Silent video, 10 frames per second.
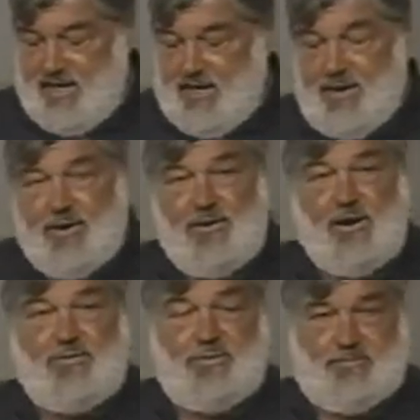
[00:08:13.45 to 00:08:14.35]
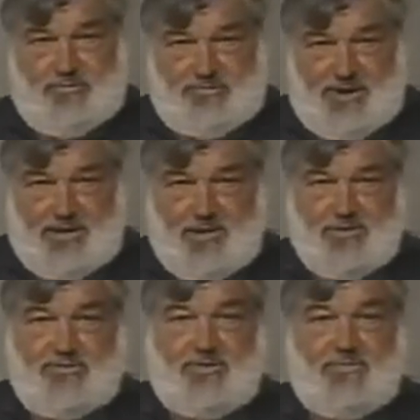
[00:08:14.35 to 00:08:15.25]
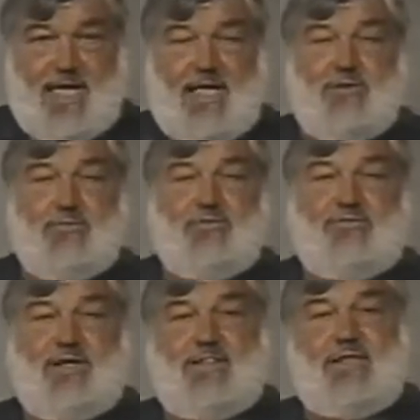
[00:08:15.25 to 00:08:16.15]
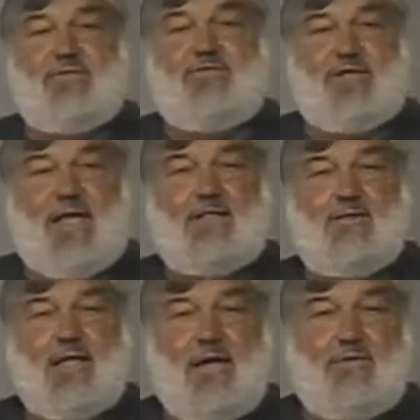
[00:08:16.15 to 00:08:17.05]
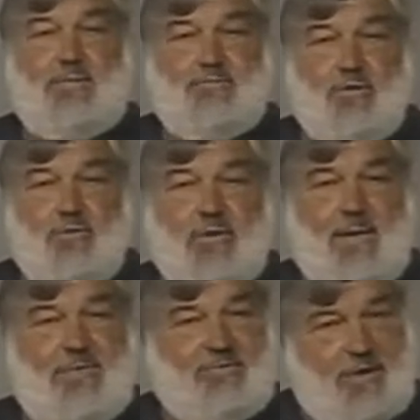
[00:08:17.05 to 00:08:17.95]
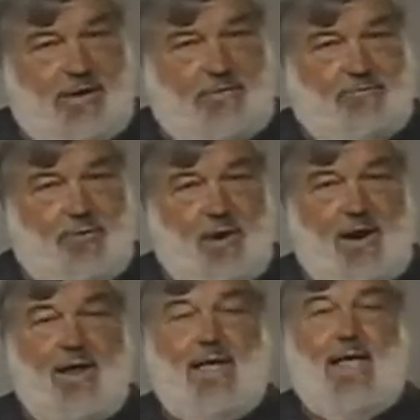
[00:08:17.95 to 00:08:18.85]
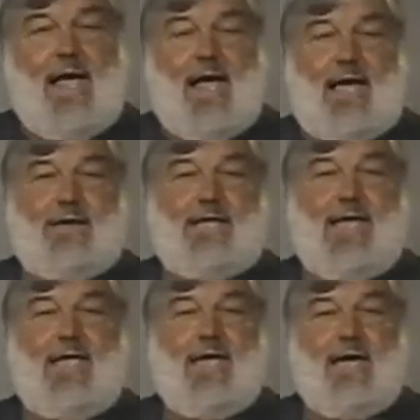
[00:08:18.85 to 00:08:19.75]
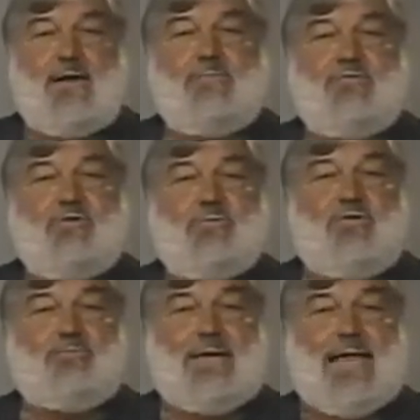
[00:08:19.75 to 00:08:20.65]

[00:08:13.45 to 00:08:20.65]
here are the percentages of accuracy that the cycle counting program is looking for. On the A items, you must be